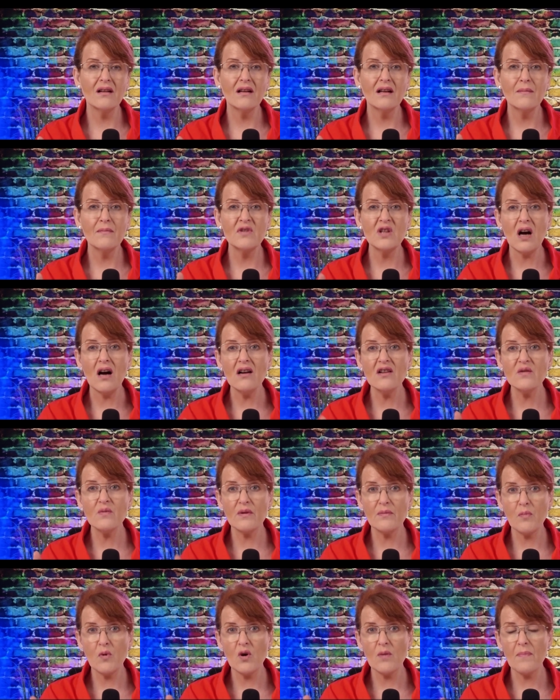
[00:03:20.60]
Dogs
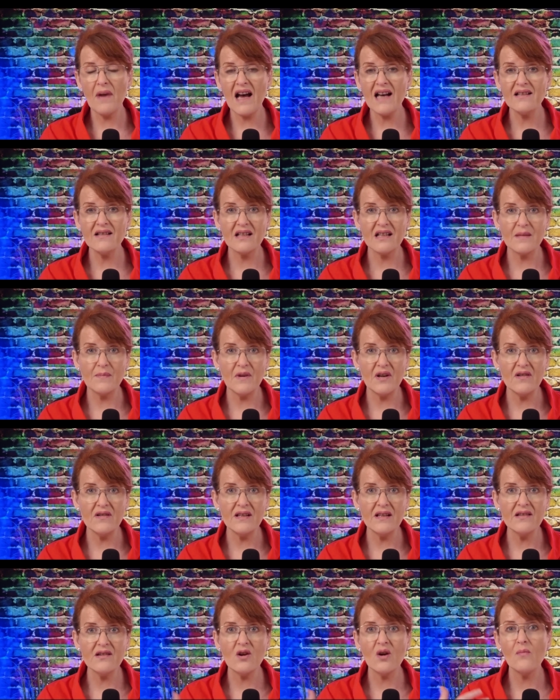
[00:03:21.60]
with poor past
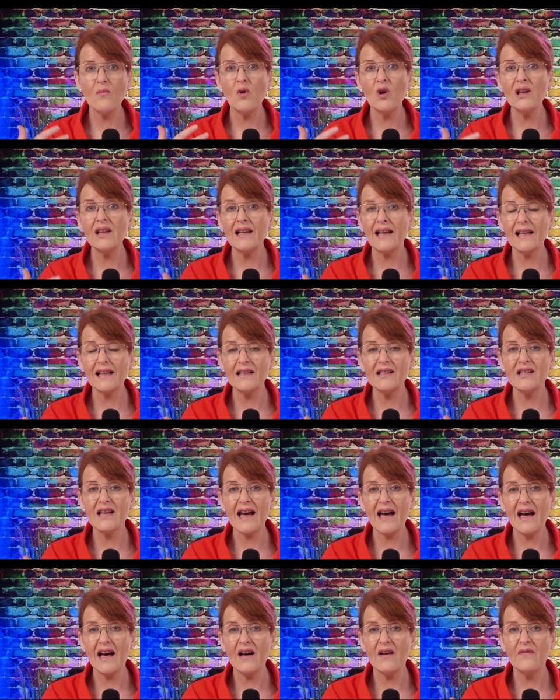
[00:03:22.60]
experiences are more likely to
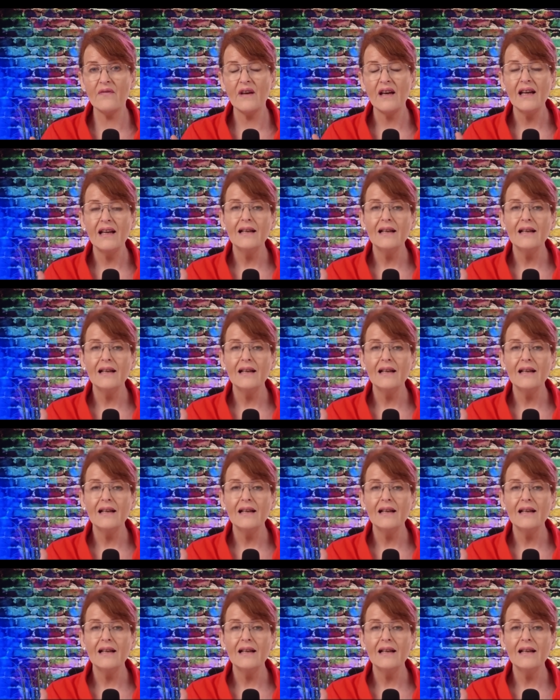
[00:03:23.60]
have